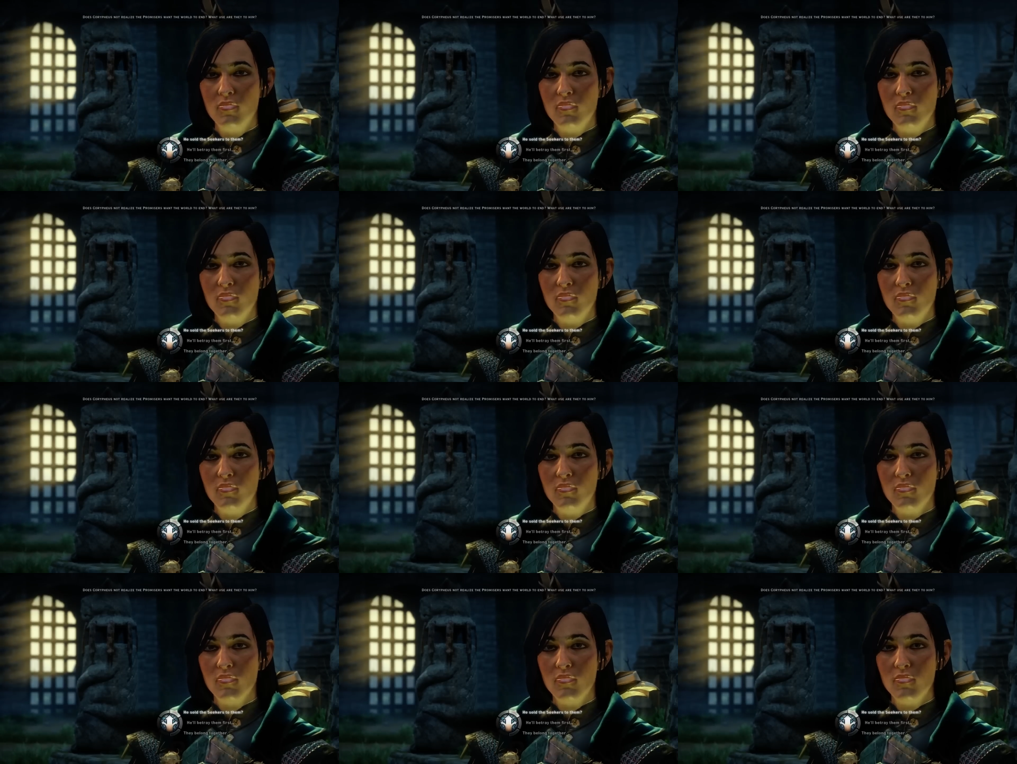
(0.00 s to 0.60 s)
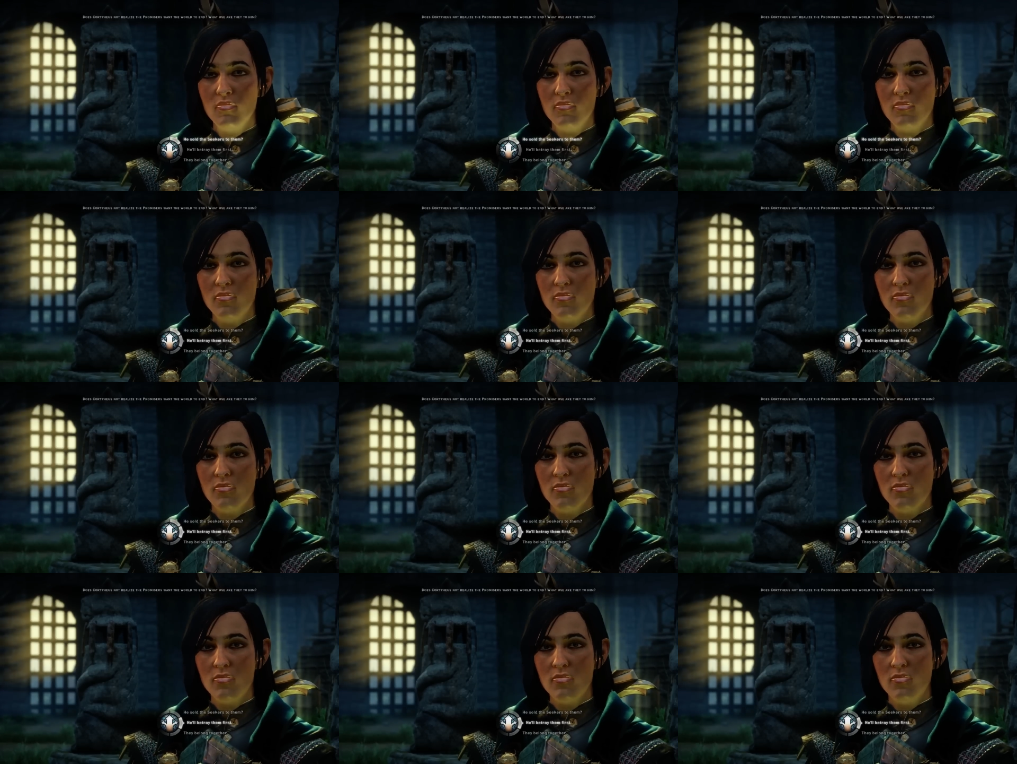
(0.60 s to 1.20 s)

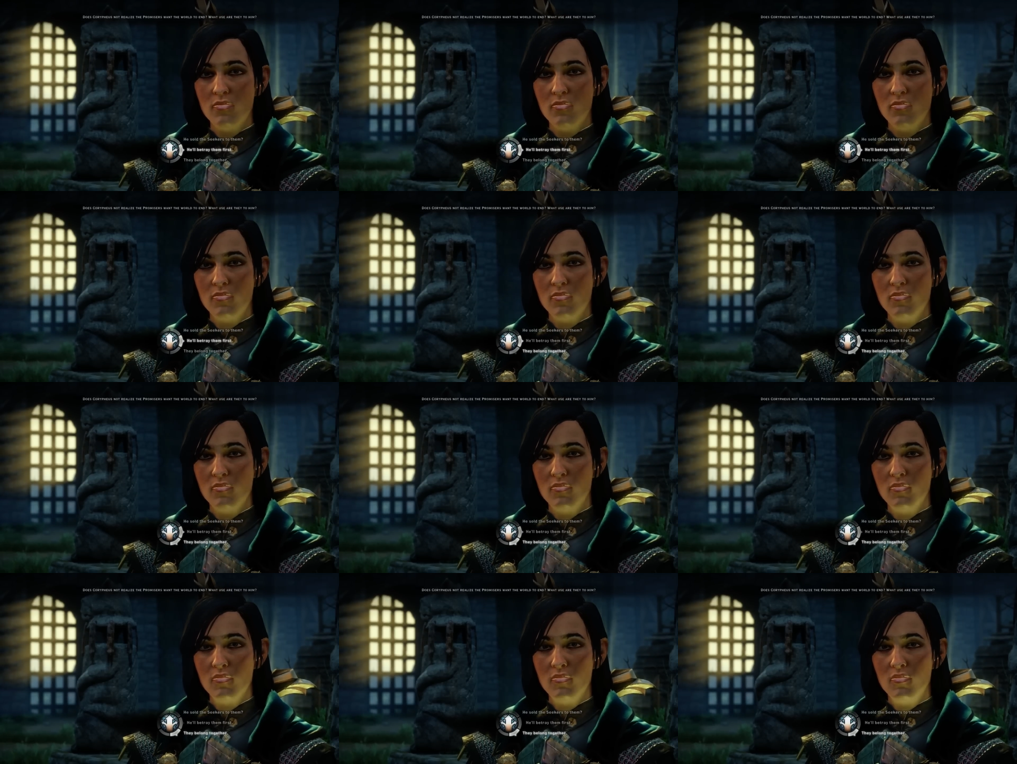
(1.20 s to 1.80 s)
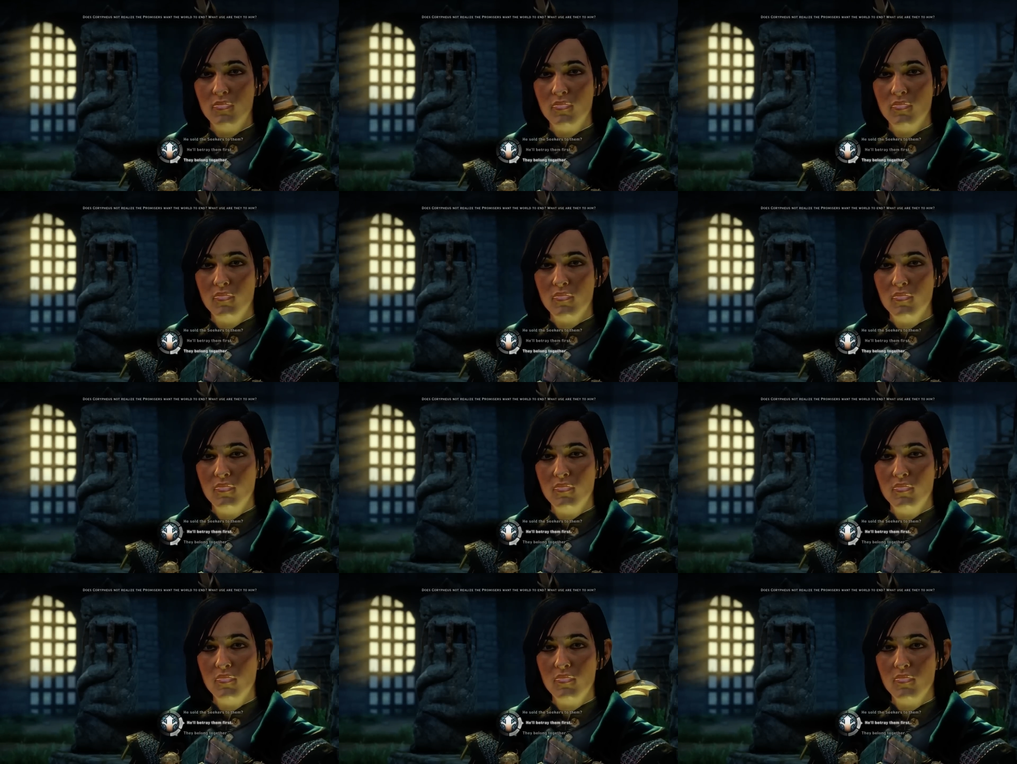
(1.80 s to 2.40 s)

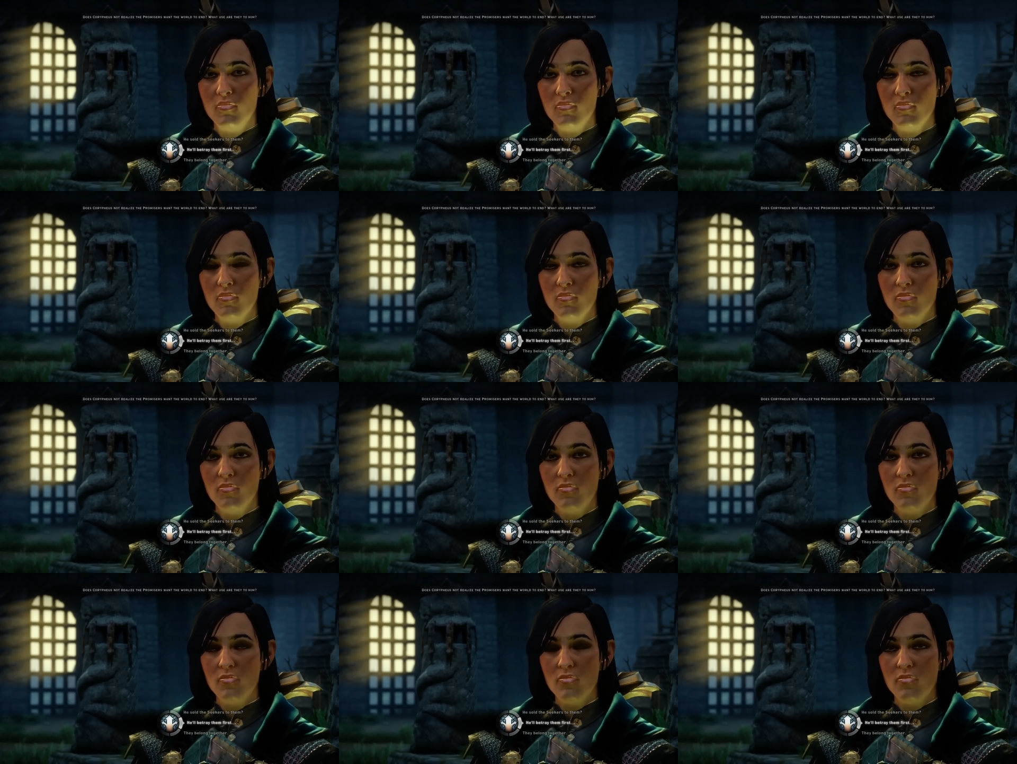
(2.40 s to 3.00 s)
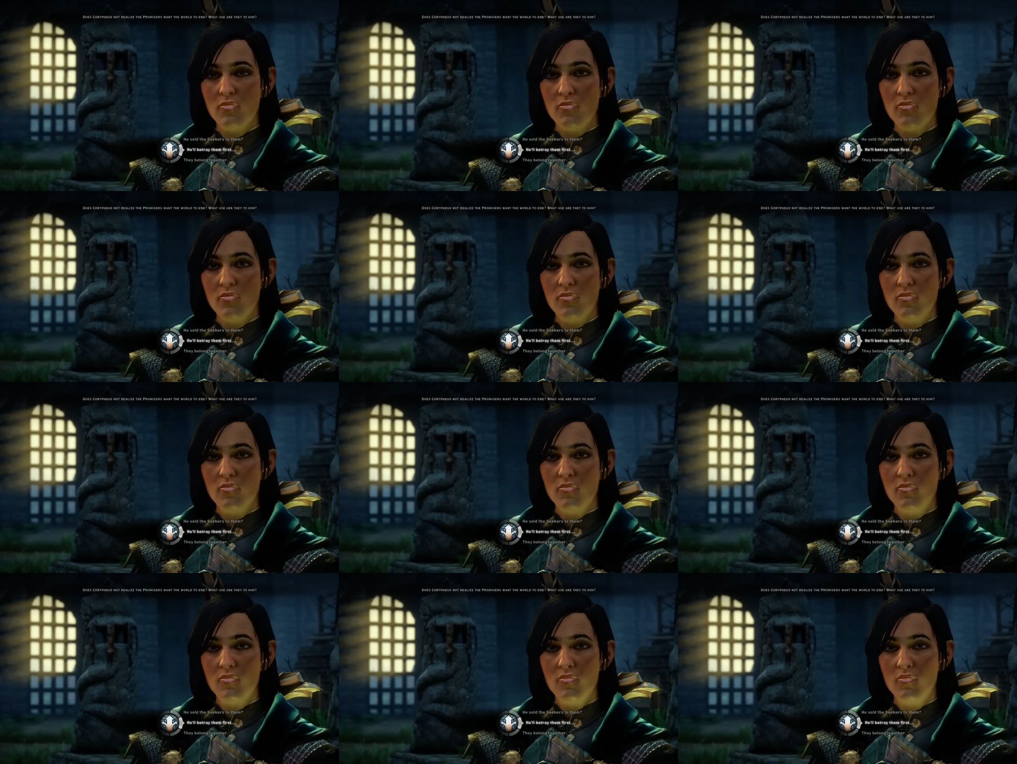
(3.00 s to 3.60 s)

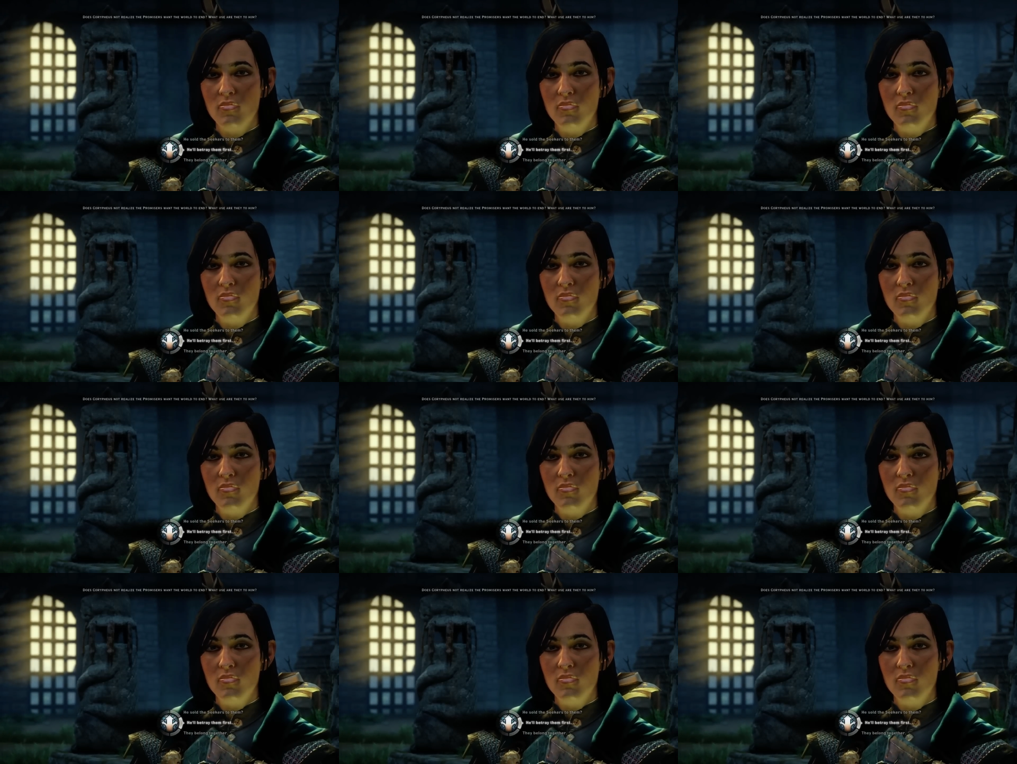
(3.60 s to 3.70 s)
Nobody speaks.